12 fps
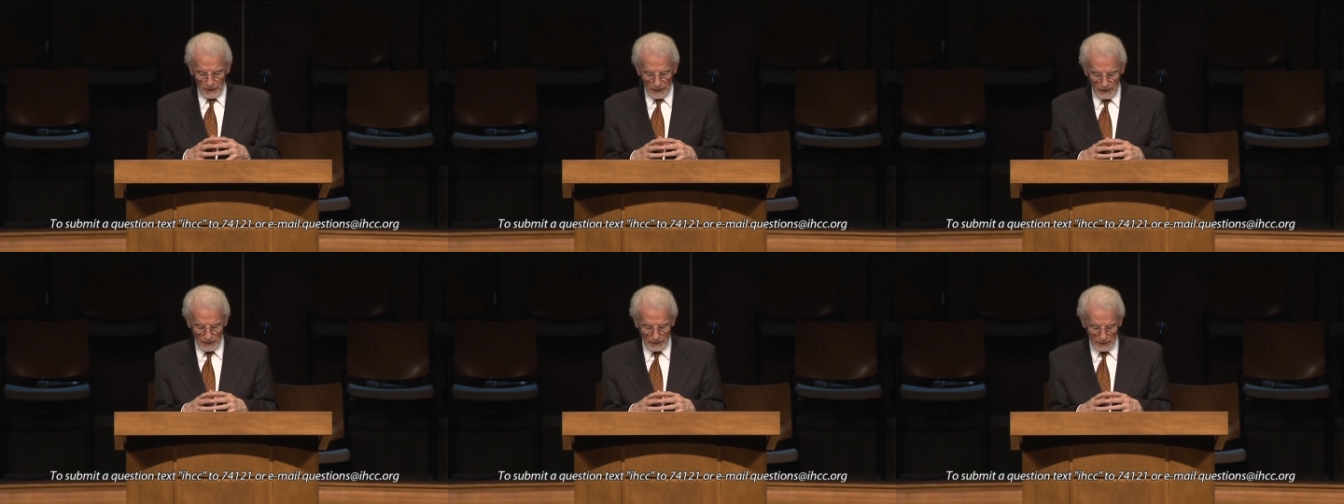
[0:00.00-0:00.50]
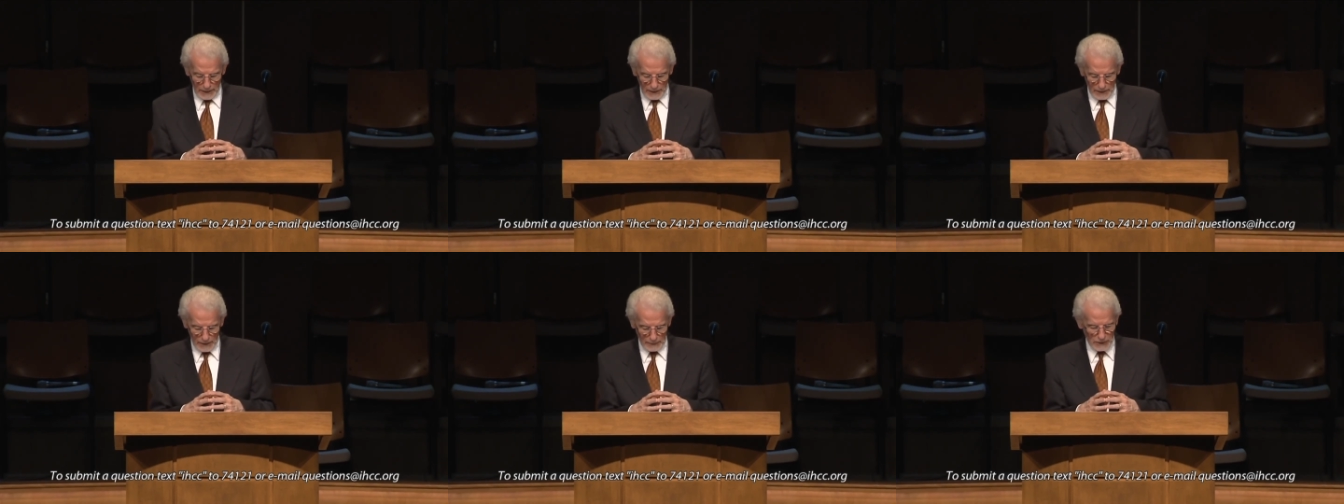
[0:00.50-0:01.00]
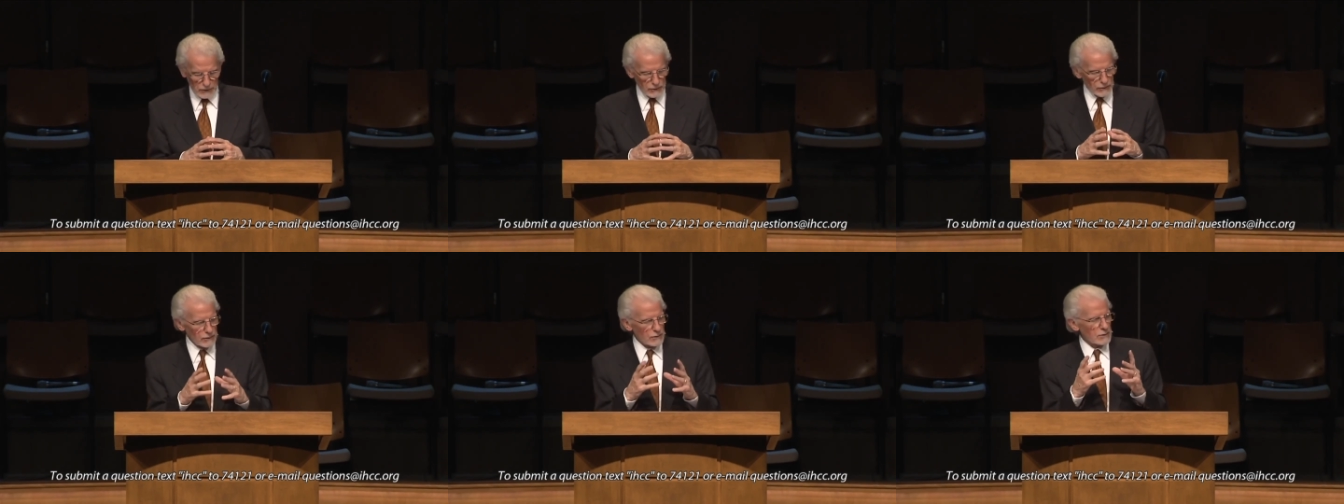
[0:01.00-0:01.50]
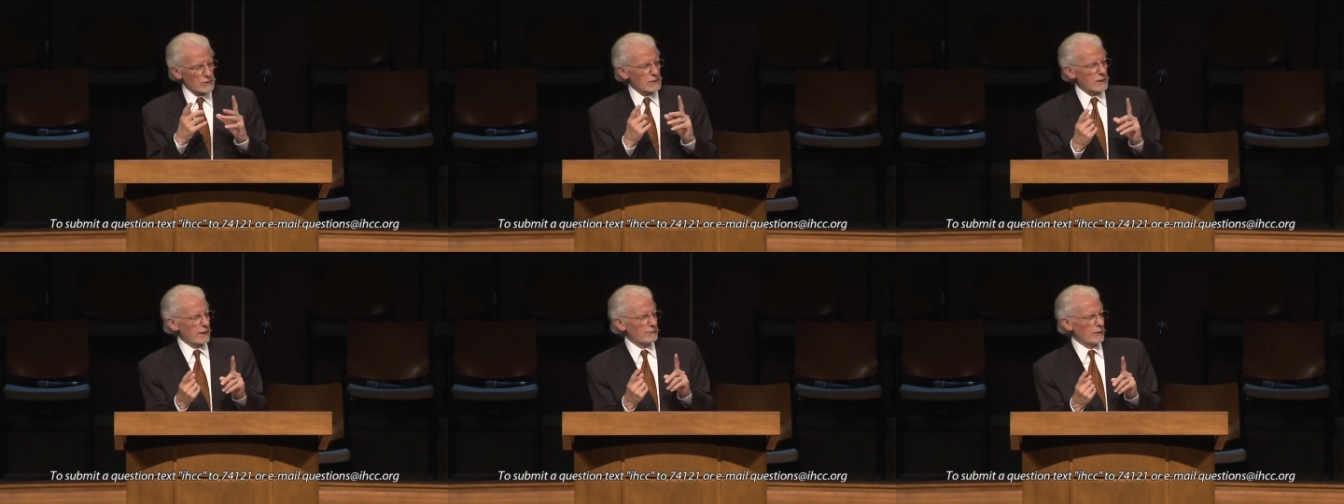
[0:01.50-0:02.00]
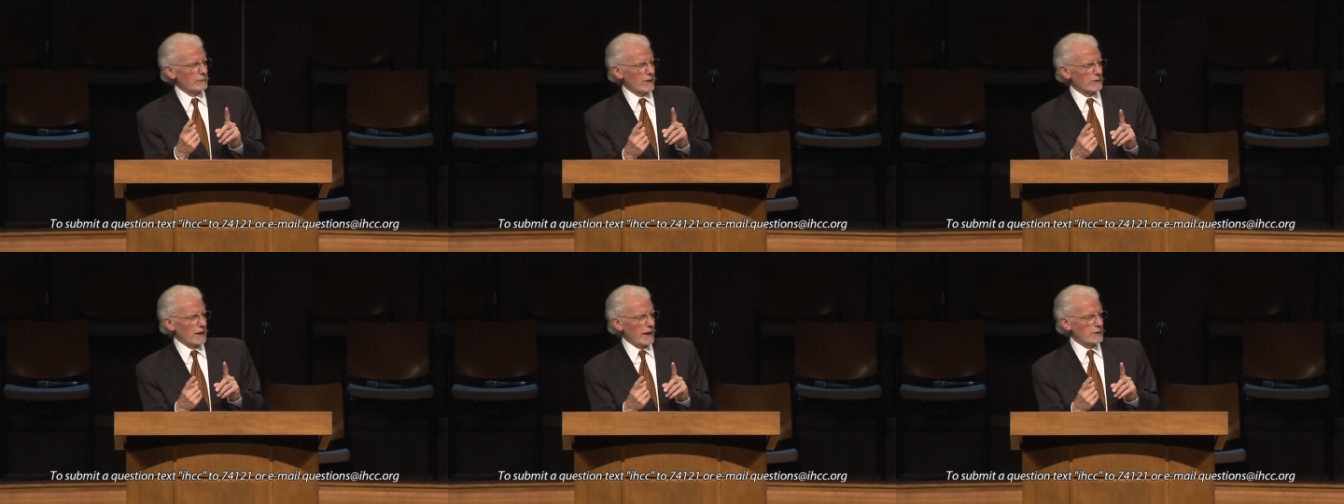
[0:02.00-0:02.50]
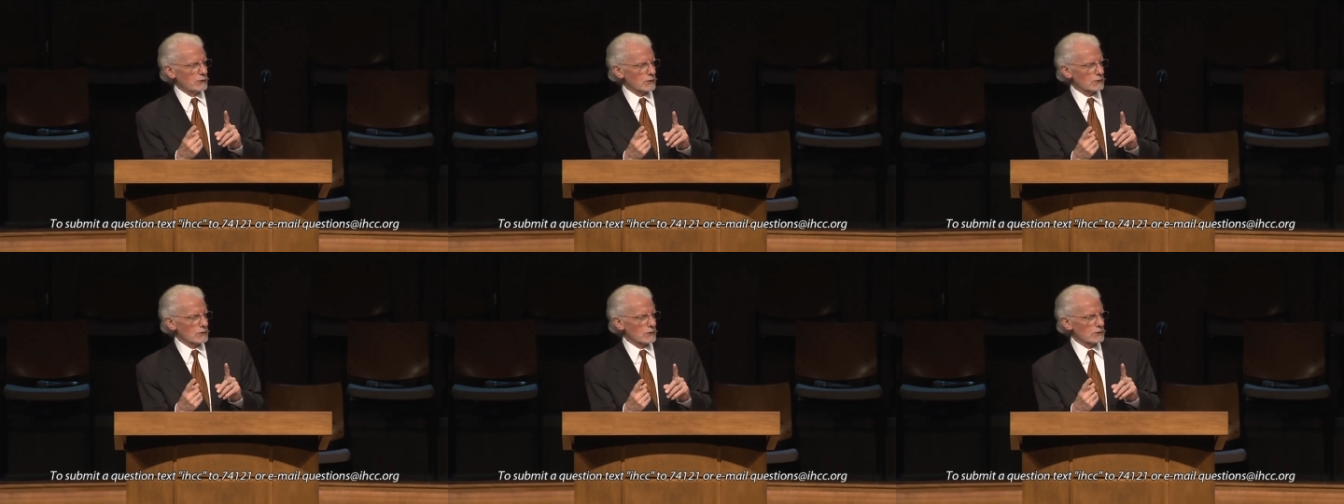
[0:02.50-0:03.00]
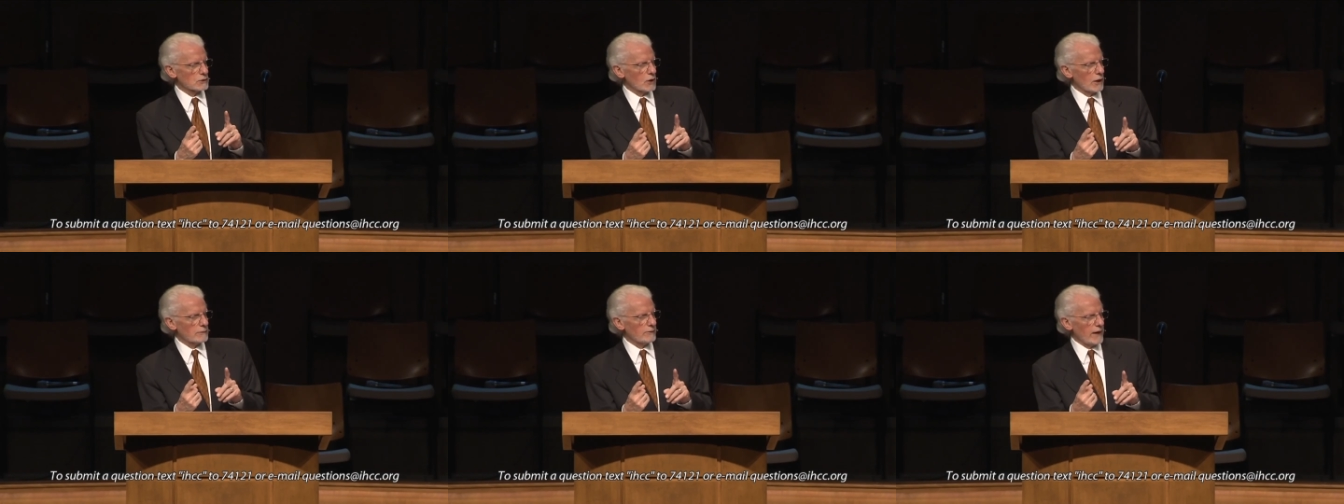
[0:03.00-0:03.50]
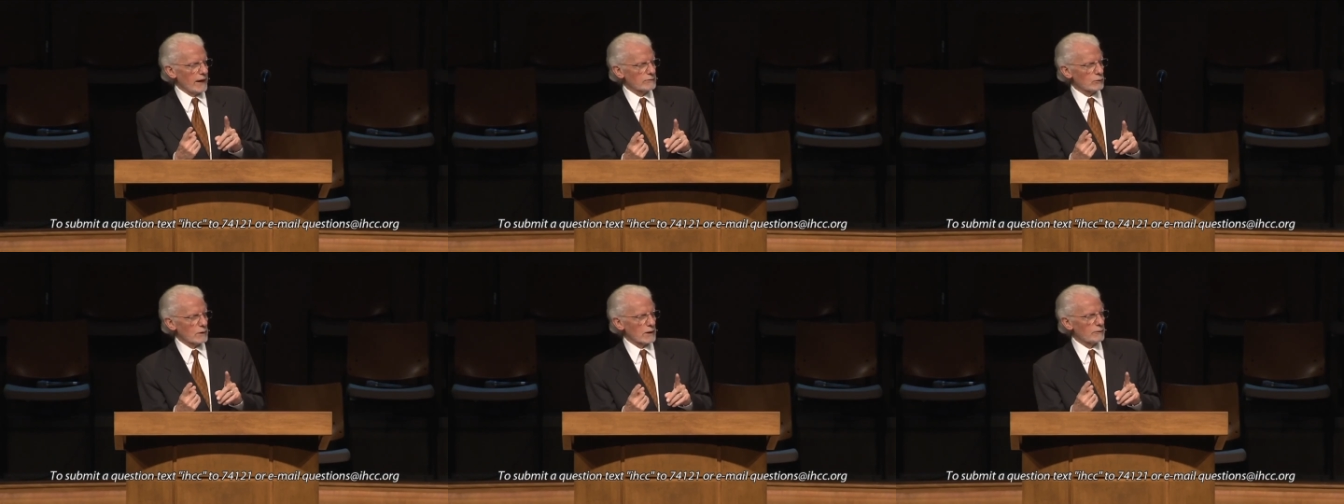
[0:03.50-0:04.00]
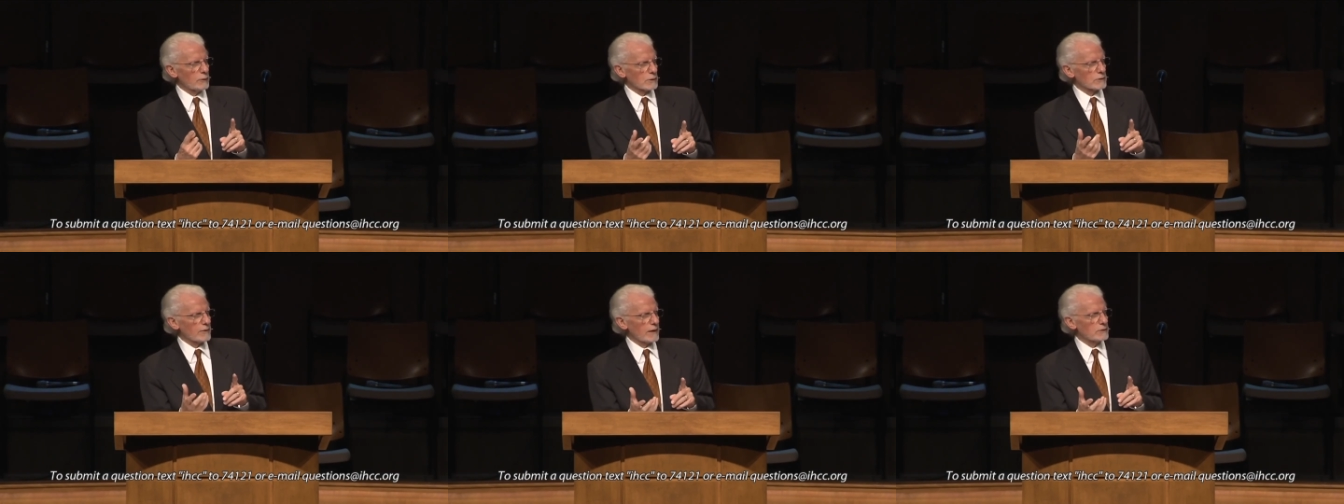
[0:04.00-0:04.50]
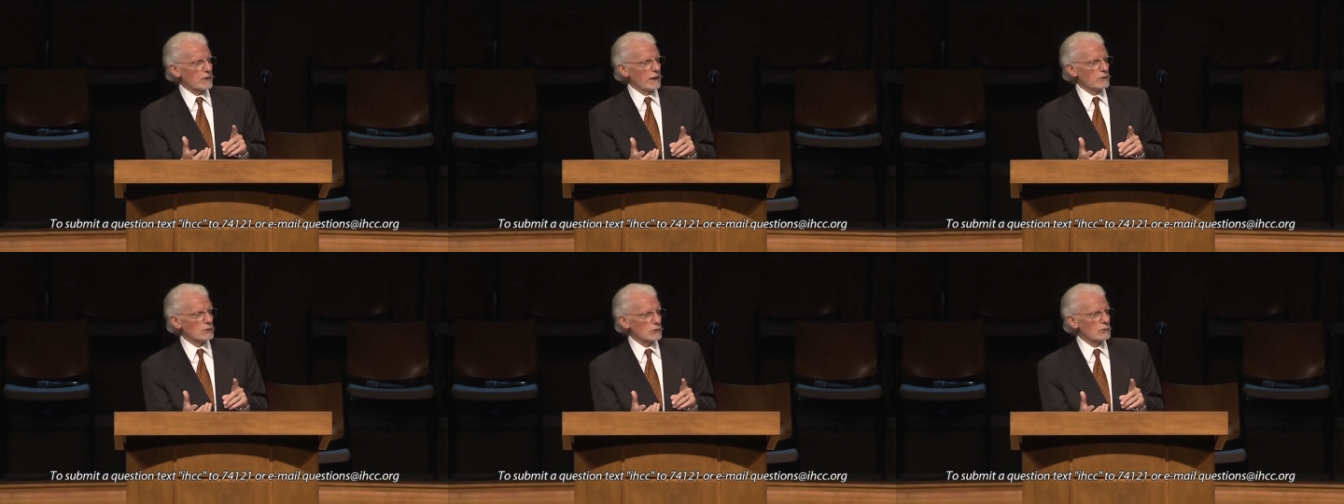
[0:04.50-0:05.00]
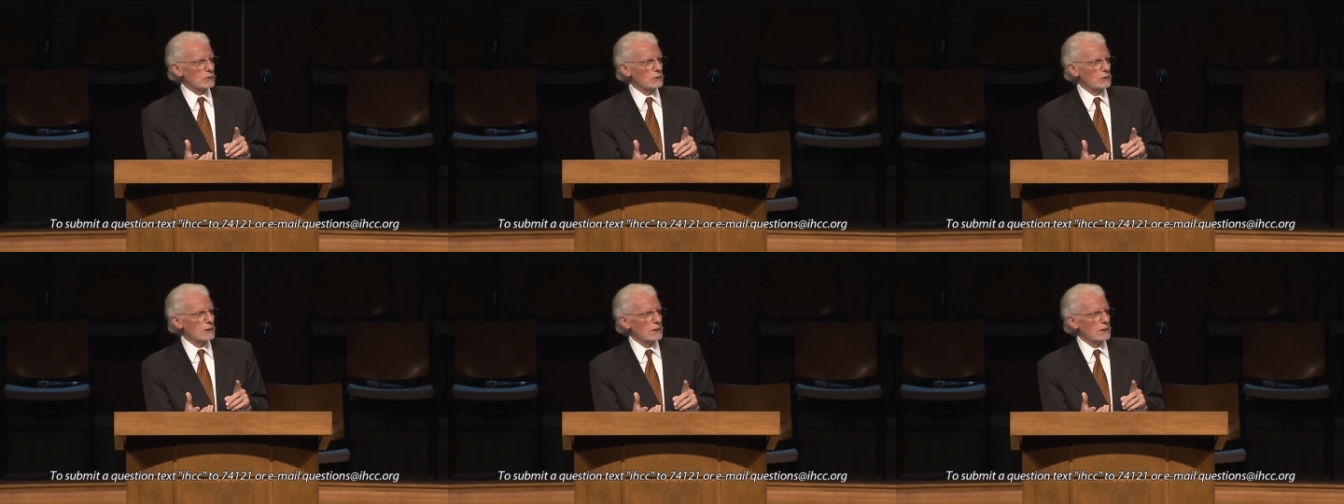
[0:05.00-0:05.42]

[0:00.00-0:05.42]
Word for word: And uh, let me just give the foundation since John 5 24 is foundational.